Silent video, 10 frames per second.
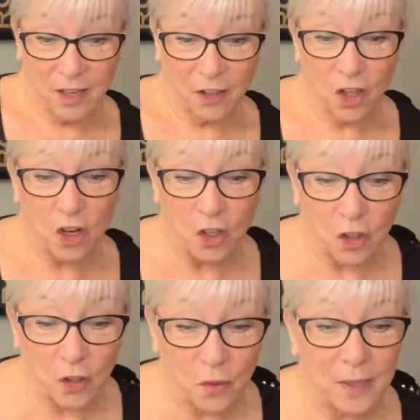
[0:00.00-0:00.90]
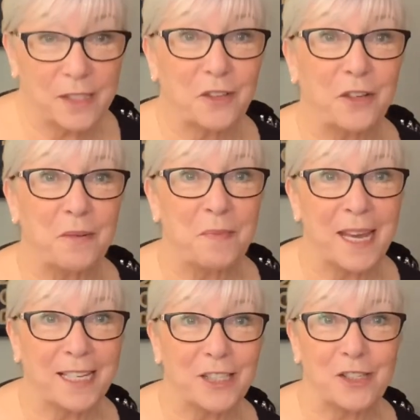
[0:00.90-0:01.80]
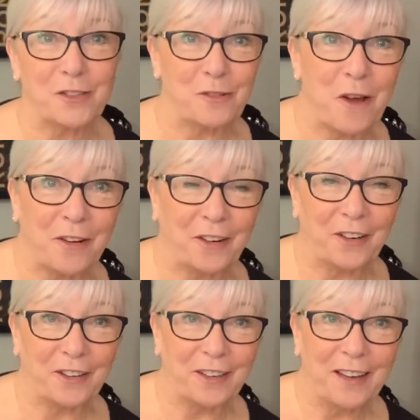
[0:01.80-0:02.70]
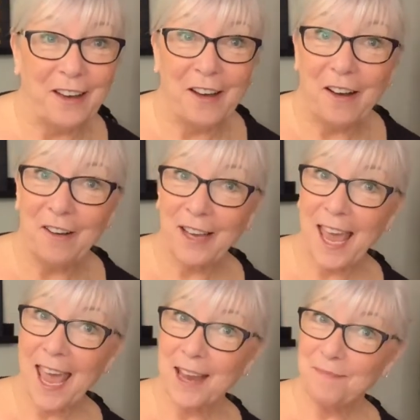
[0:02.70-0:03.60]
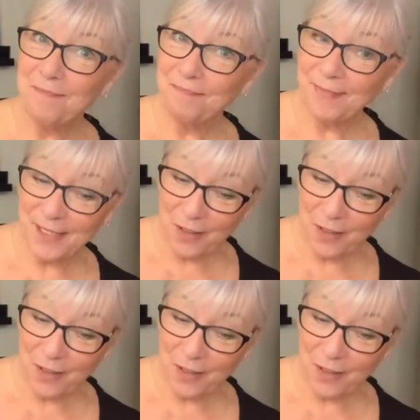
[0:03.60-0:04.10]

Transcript: the glue is going to make it stronger. Okay, so